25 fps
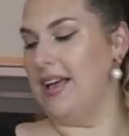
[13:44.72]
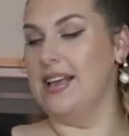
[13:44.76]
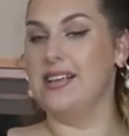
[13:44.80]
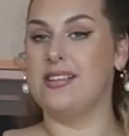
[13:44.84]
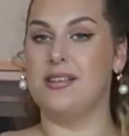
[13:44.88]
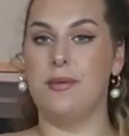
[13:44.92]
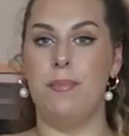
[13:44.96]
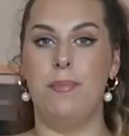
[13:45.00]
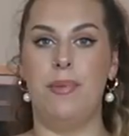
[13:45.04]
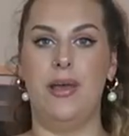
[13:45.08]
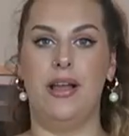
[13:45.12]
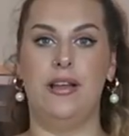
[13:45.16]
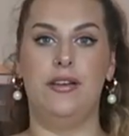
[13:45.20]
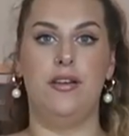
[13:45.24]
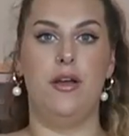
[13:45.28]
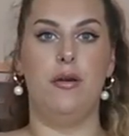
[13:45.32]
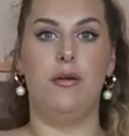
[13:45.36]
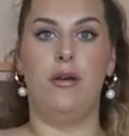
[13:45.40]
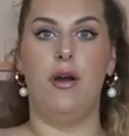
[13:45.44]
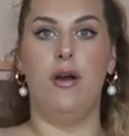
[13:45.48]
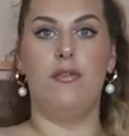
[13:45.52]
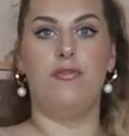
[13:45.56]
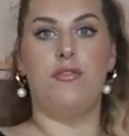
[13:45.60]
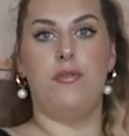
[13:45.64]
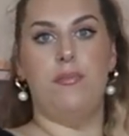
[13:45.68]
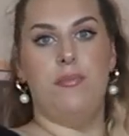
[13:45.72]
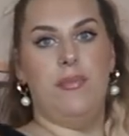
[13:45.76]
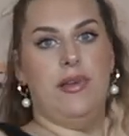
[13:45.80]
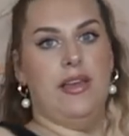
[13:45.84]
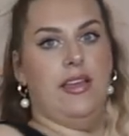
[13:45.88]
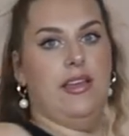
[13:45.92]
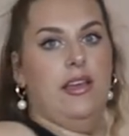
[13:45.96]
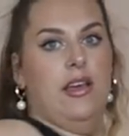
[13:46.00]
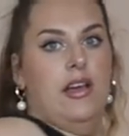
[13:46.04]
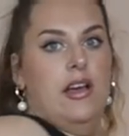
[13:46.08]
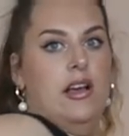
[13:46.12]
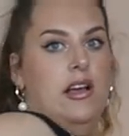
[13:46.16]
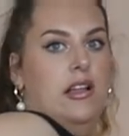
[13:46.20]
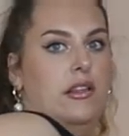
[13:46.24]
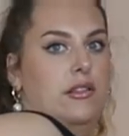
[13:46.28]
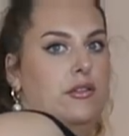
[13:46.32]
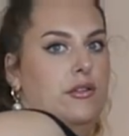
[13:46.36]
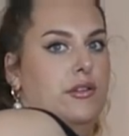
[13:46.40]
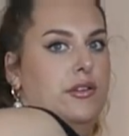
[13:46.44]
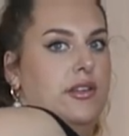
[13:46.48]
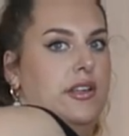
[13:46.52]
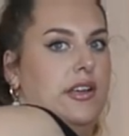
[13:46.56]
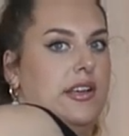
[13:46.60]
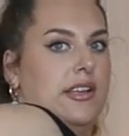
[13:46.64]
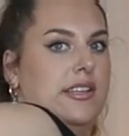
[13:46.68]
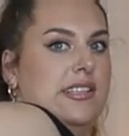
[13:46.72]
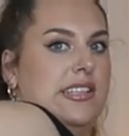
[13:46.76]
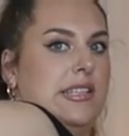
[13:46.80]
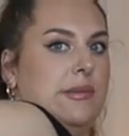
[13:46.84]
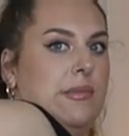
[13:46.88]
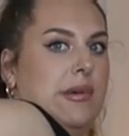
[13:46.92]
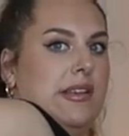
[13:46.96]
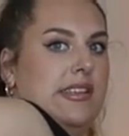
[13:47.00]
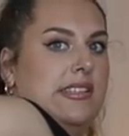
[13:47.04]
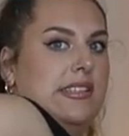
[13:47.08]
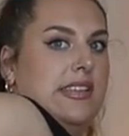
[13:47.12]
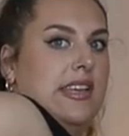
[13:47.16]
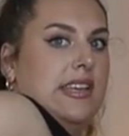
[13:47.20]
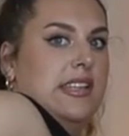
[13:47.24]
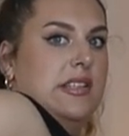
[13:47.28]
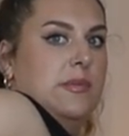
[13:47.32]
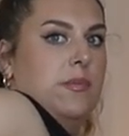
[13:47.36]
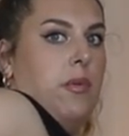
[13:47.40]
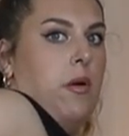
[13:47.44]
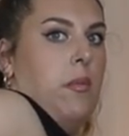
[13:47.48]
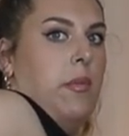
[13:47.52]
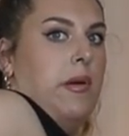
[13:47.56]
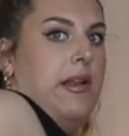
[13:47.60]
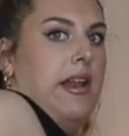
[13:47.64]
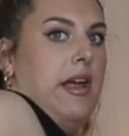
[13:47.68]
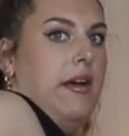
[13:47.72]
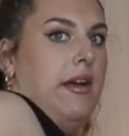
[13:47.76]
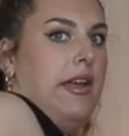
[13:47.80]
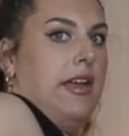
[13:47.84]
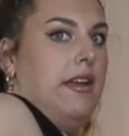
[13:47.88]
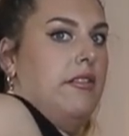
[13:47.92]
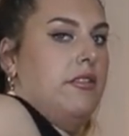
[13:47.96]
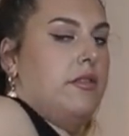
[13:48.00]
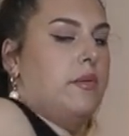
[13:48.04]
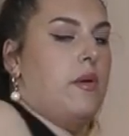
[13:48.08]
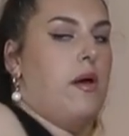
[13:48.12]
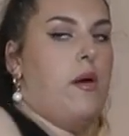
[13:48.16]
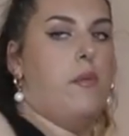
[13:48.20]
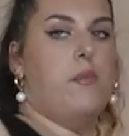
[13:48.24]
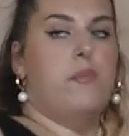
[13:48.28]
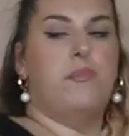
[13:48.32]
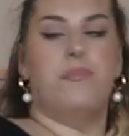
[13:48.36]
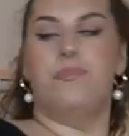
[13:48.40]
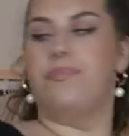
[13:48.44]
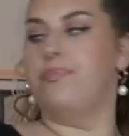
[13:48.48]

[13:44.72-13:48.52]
It's a big no-go for me. Look, you can see my skin's popping out here as well.